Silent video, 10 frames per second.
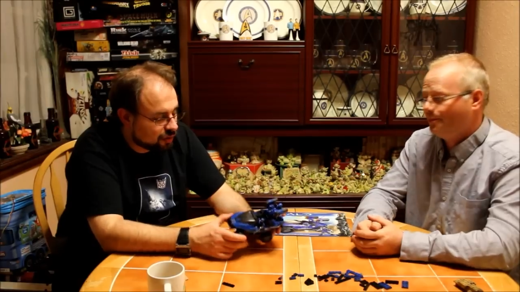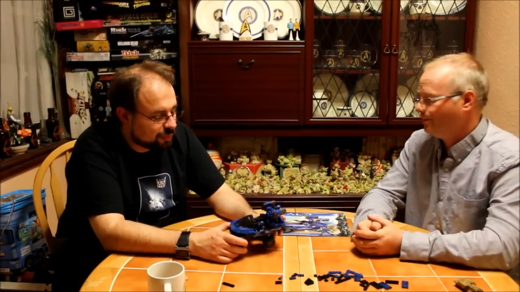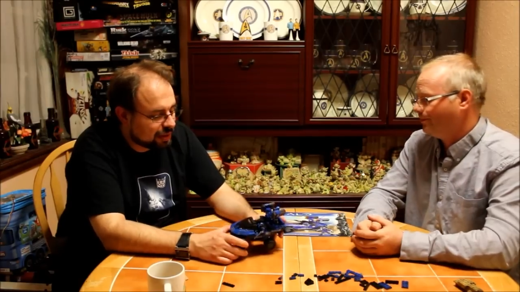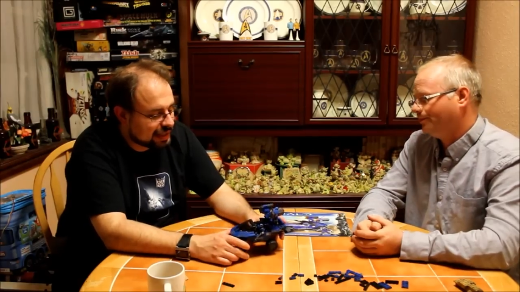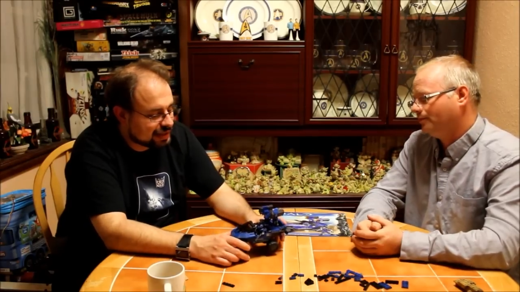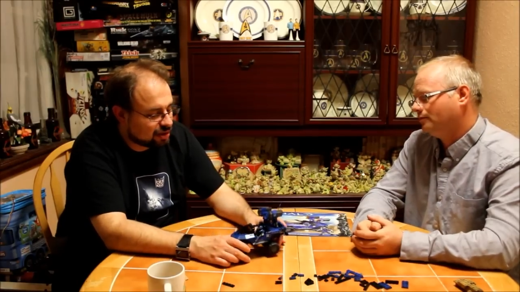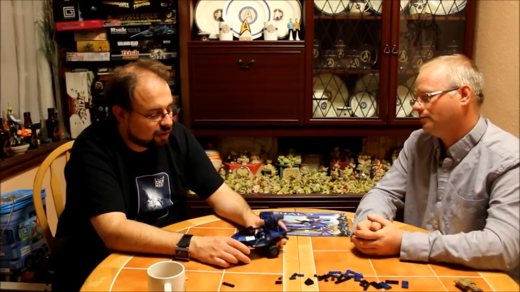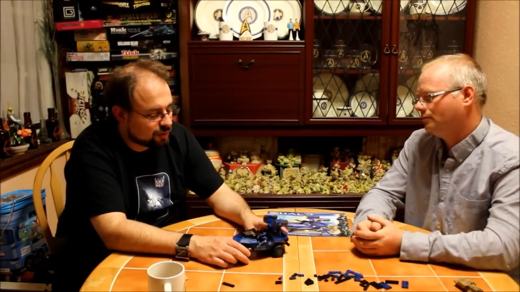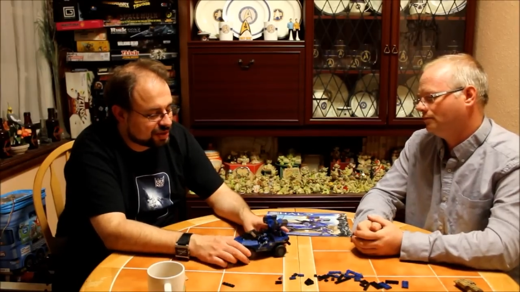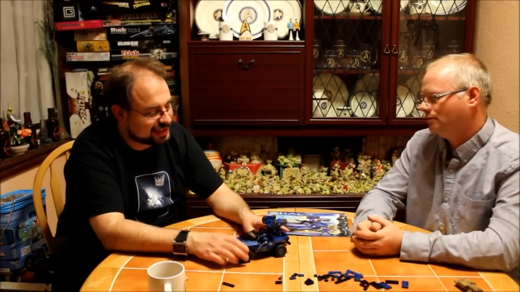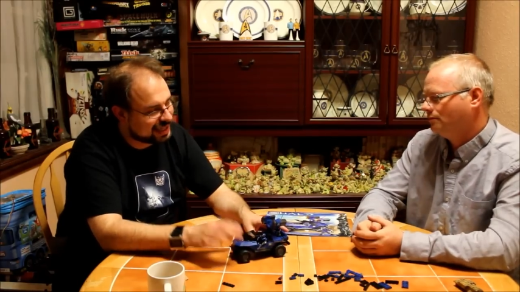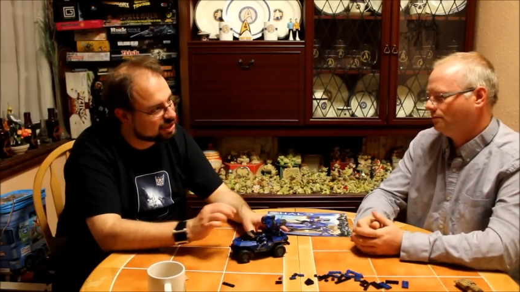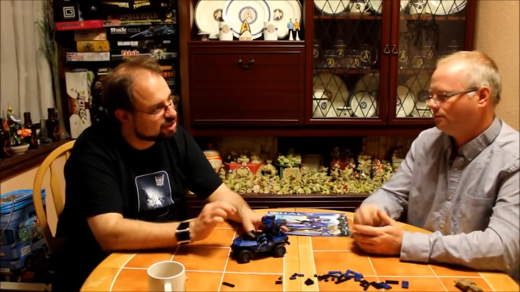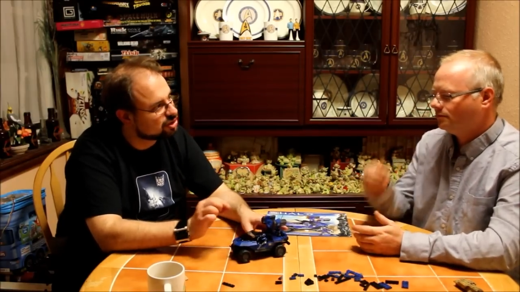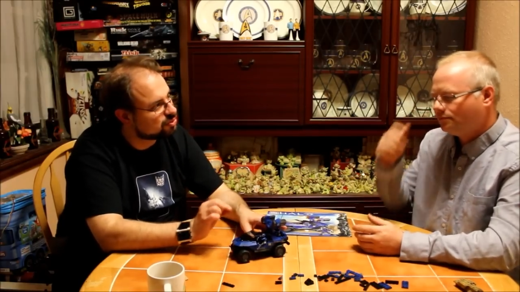Speaker 1: replaced whole
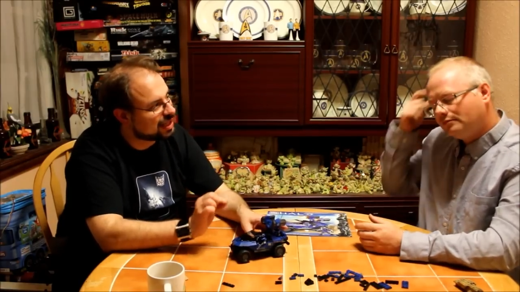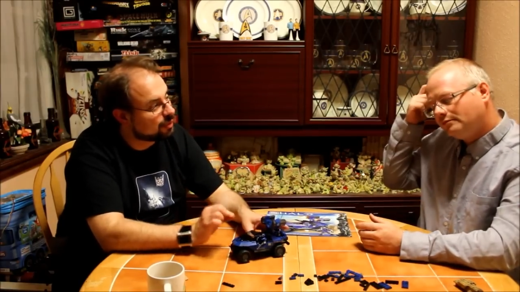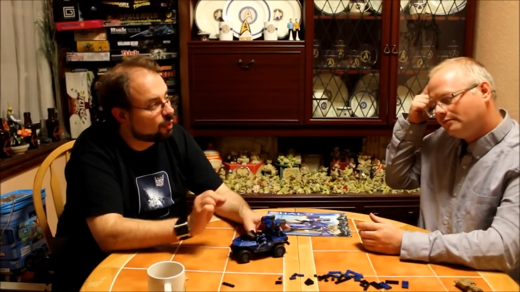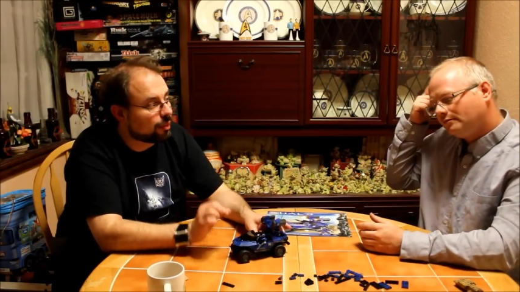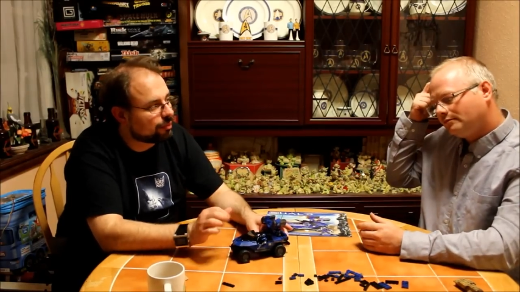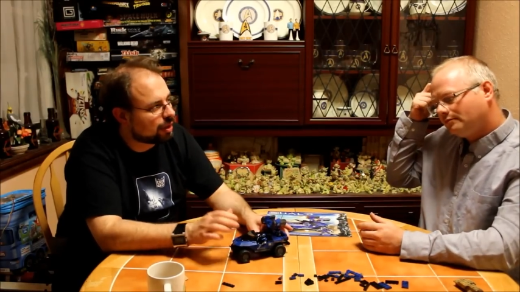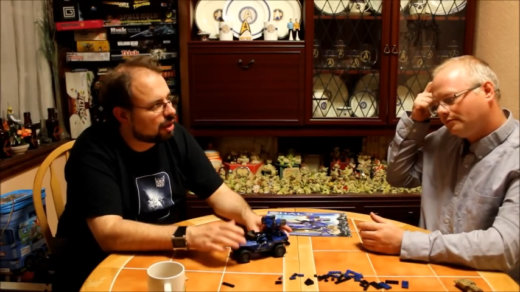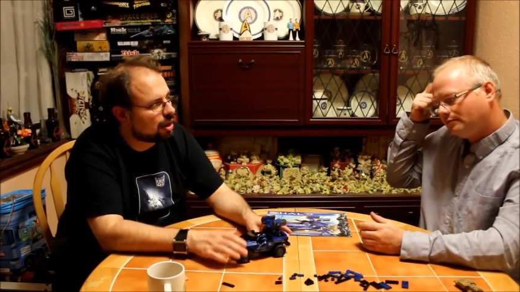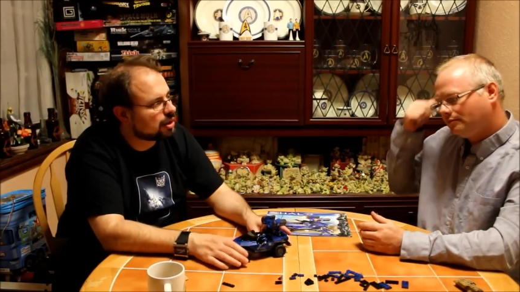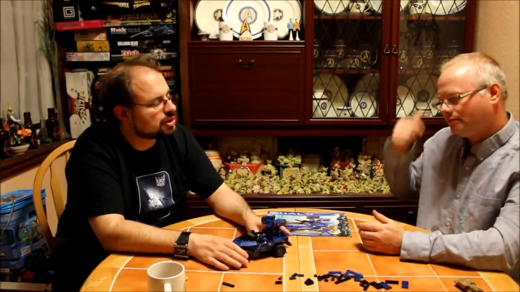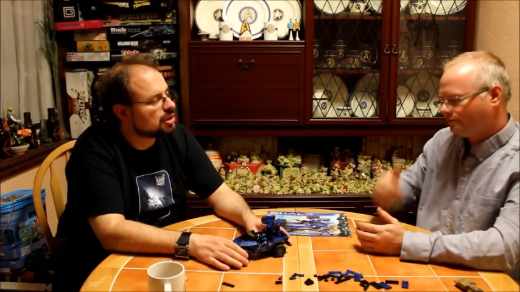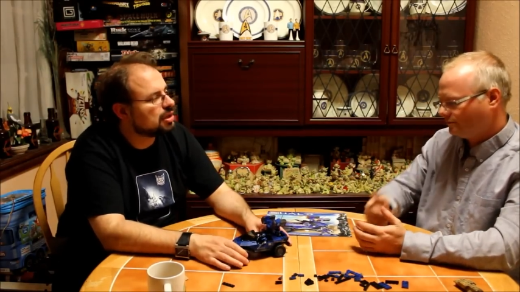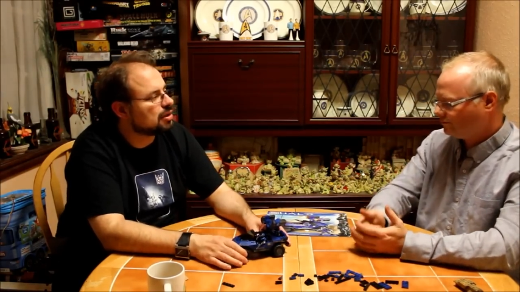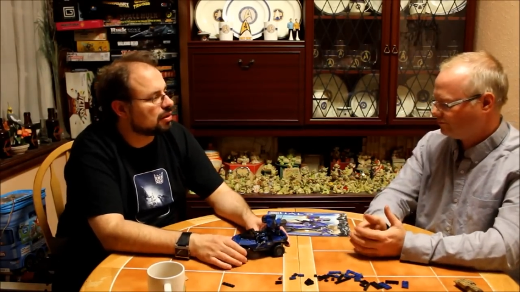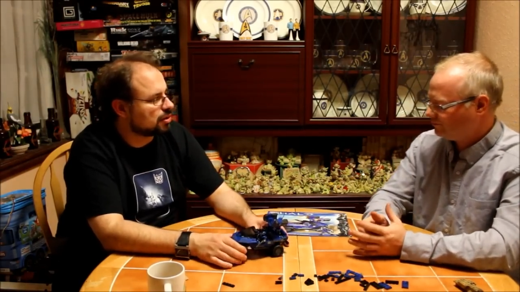sections with one part
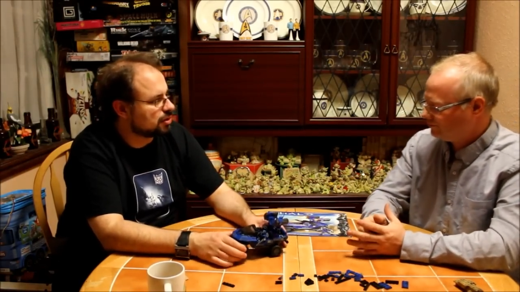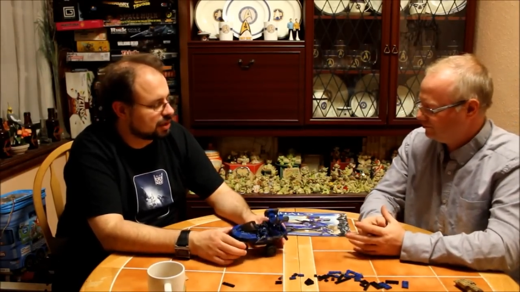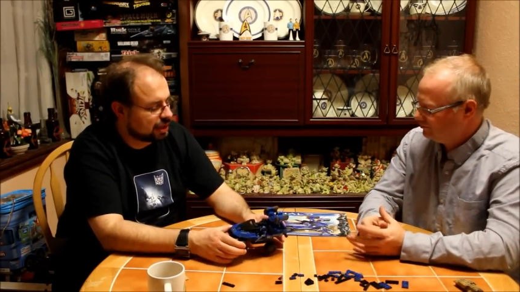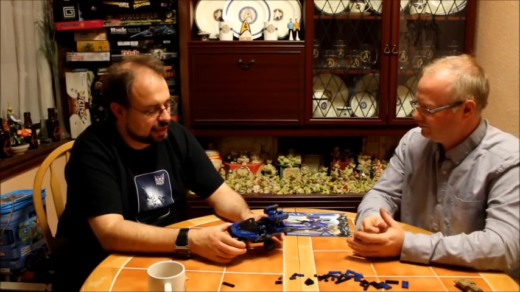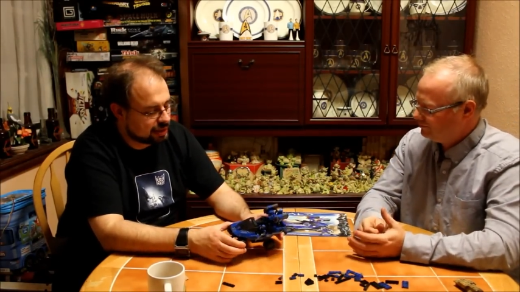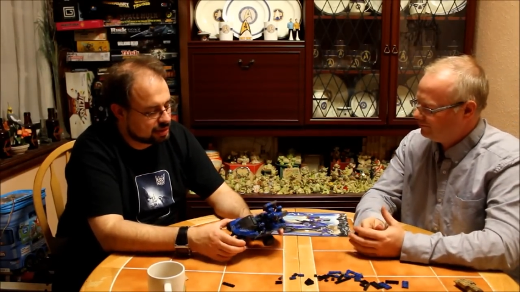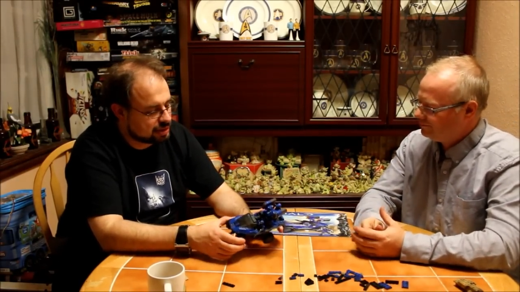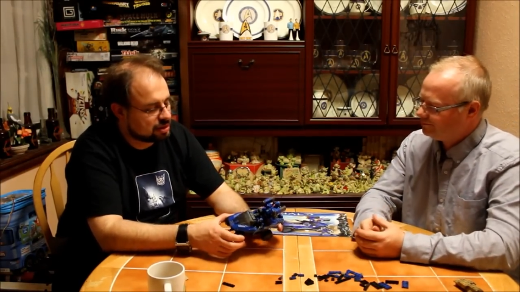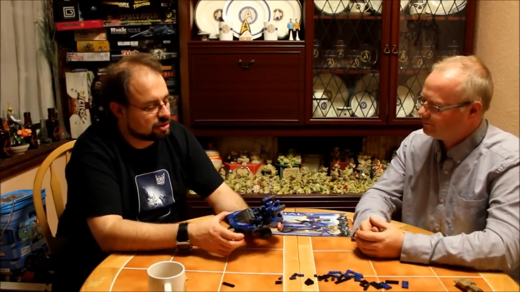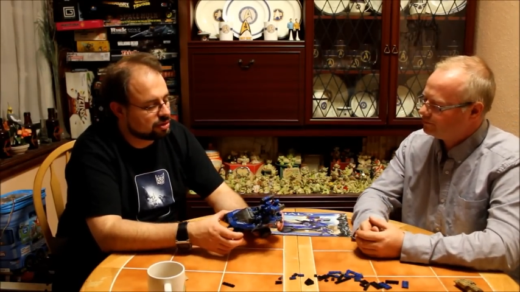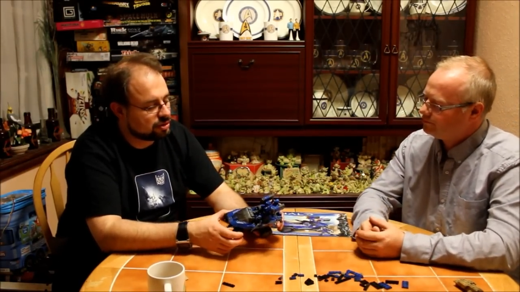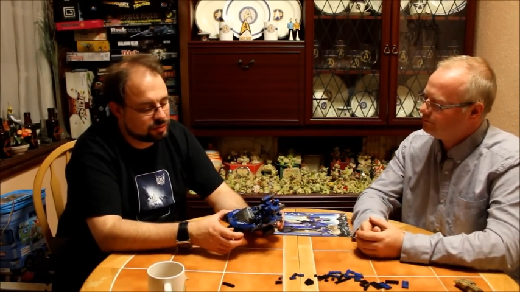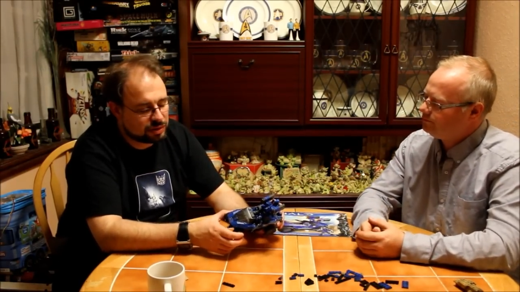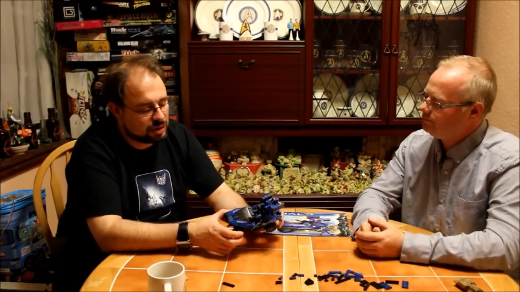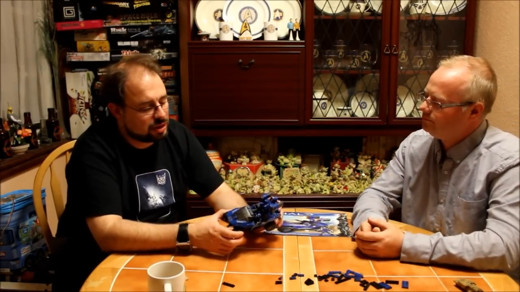like other kits
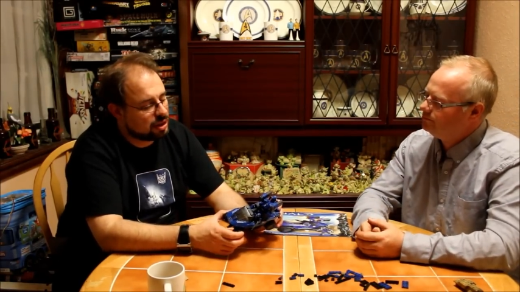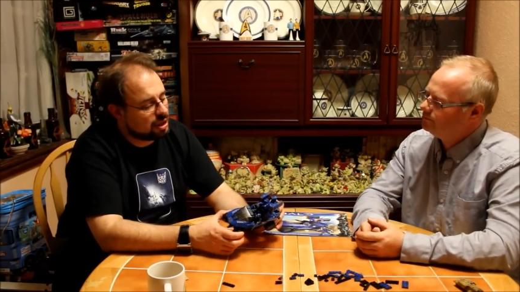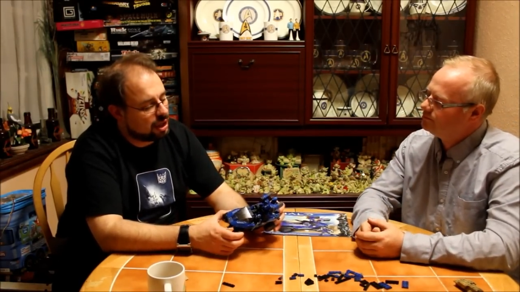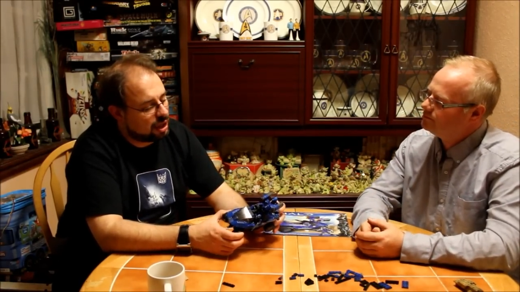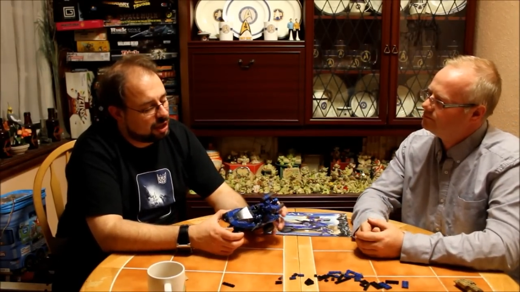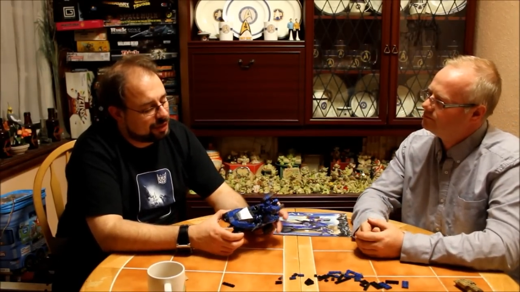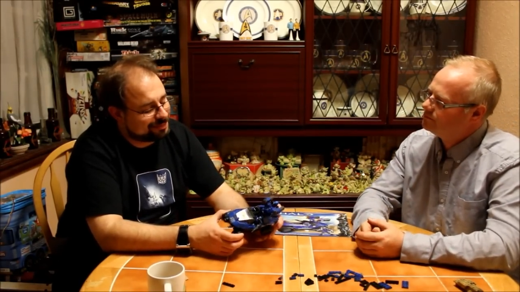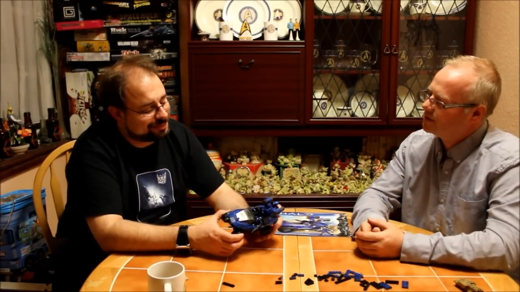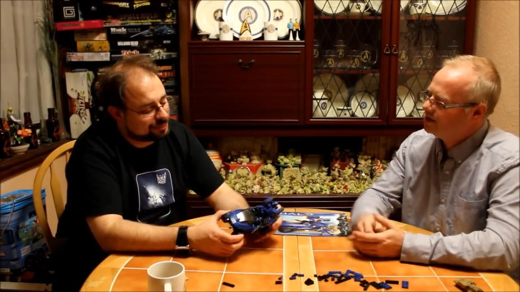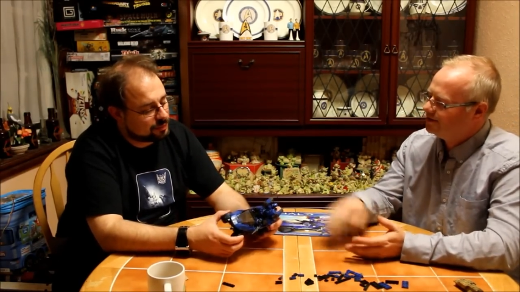do. Um,